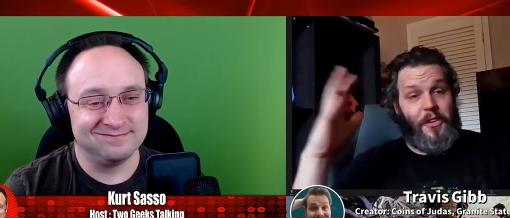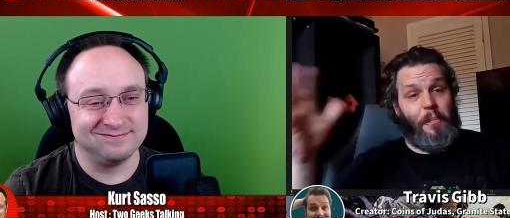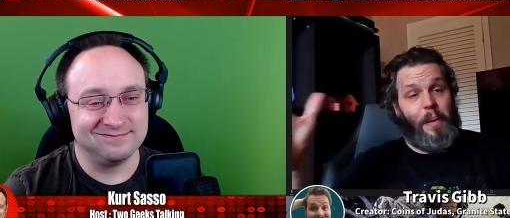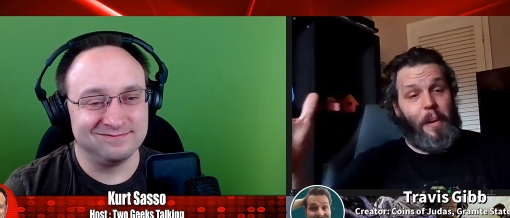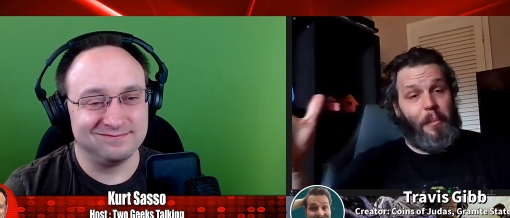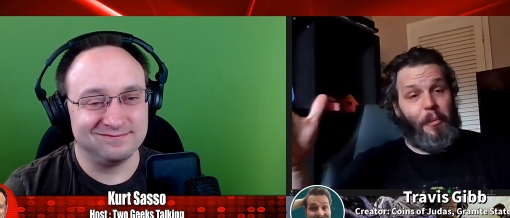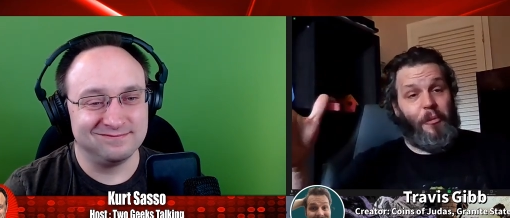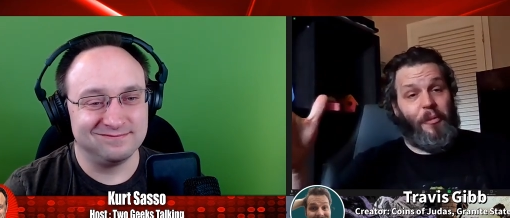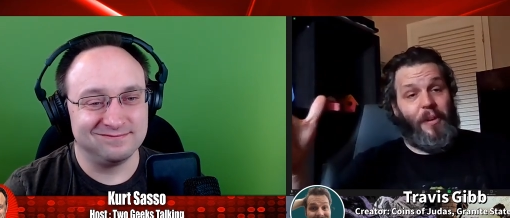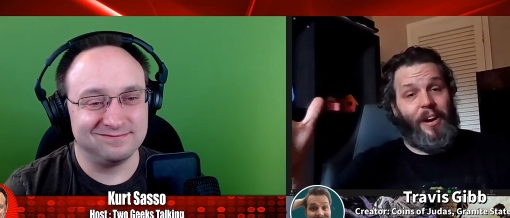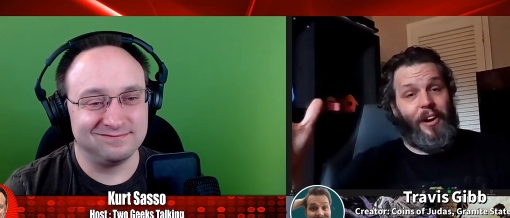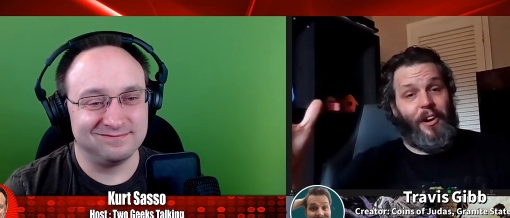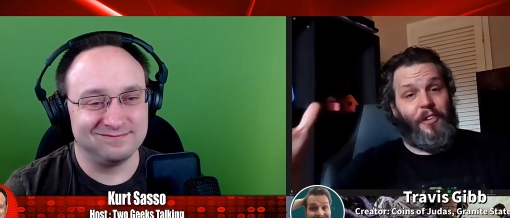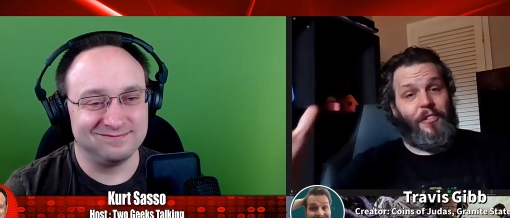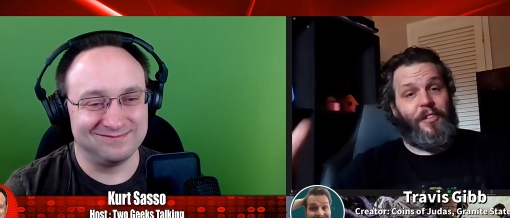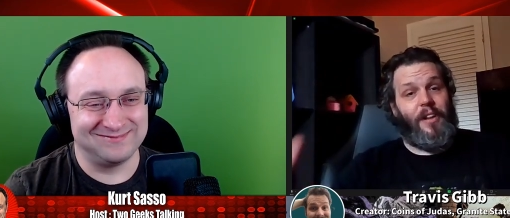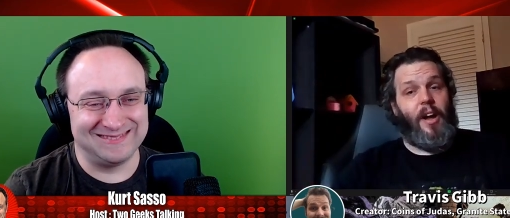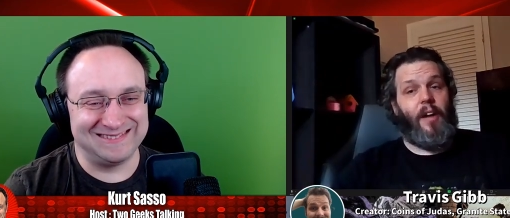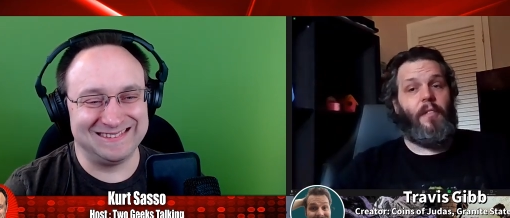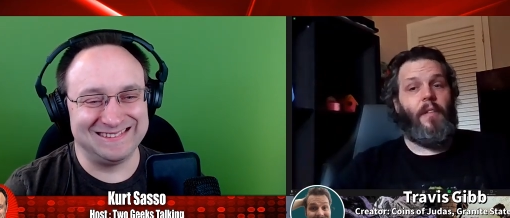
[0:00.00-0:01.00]
Speaker 1: so people read
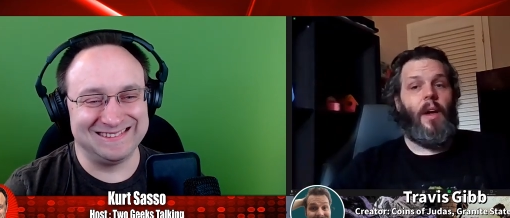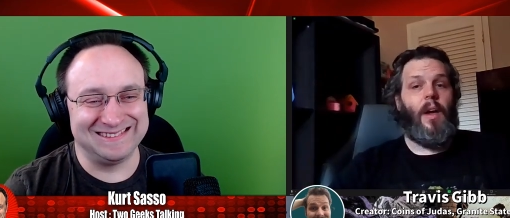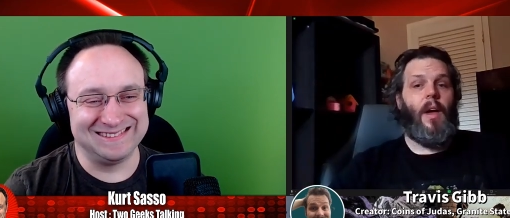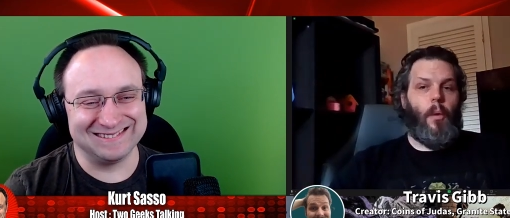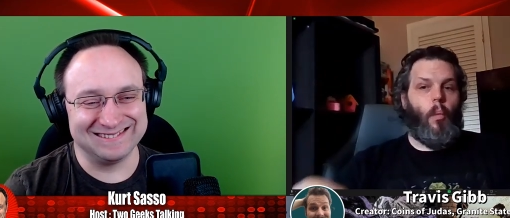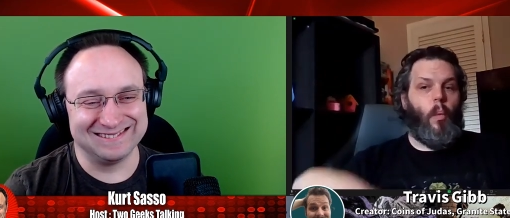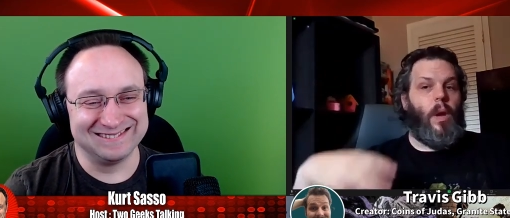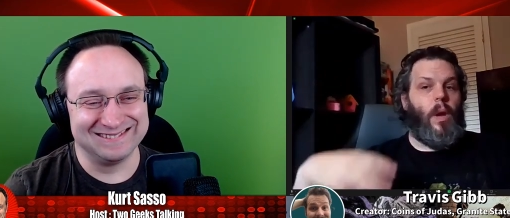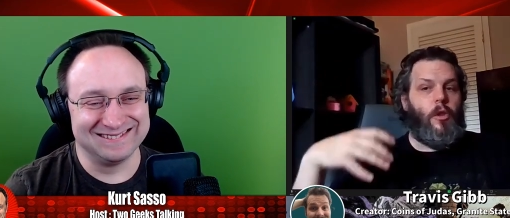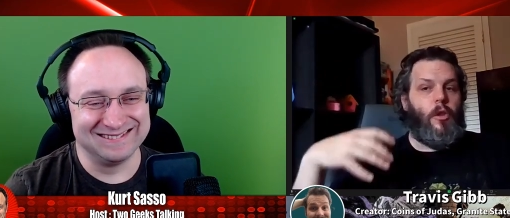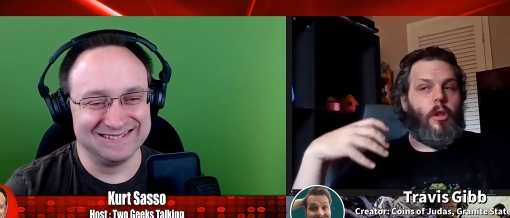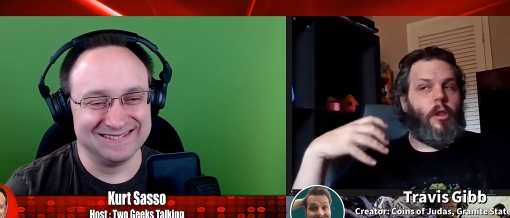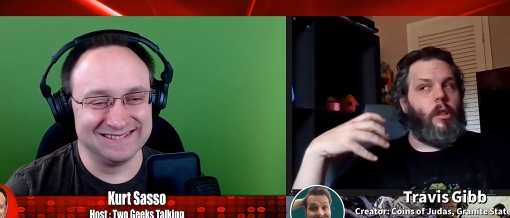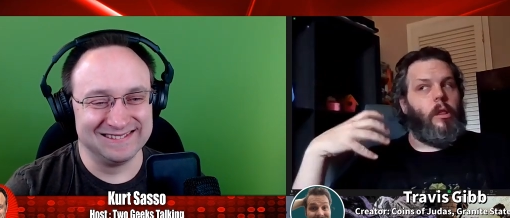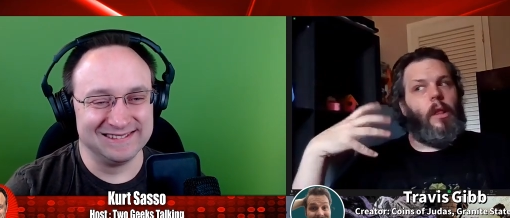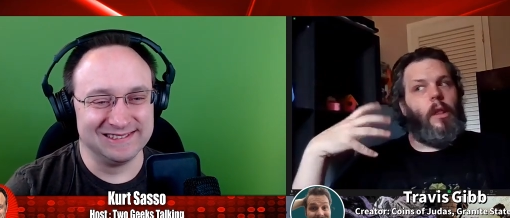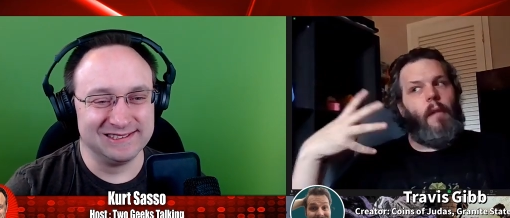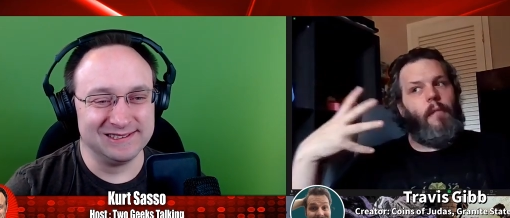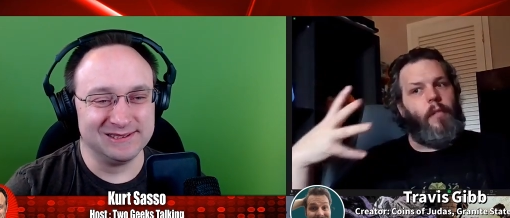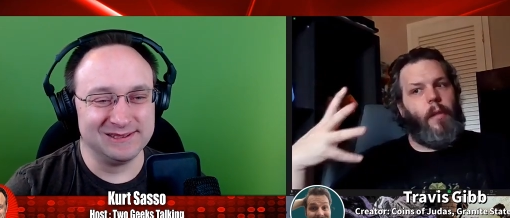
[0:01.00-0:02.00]
our stuff. But we
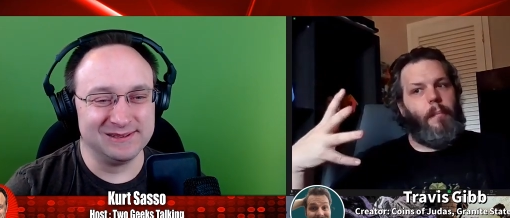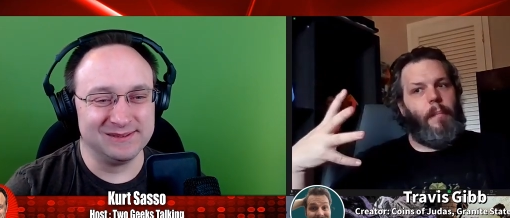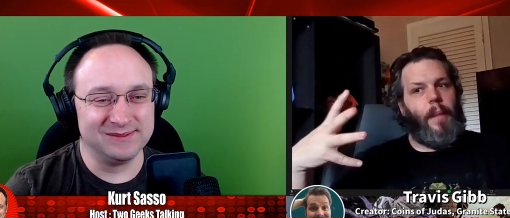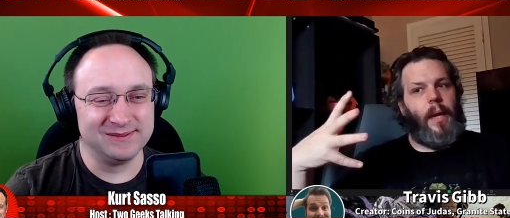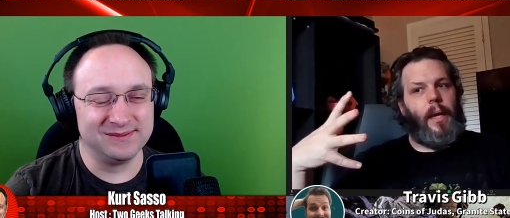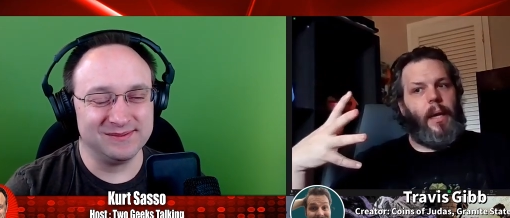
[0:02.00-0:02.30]
just love the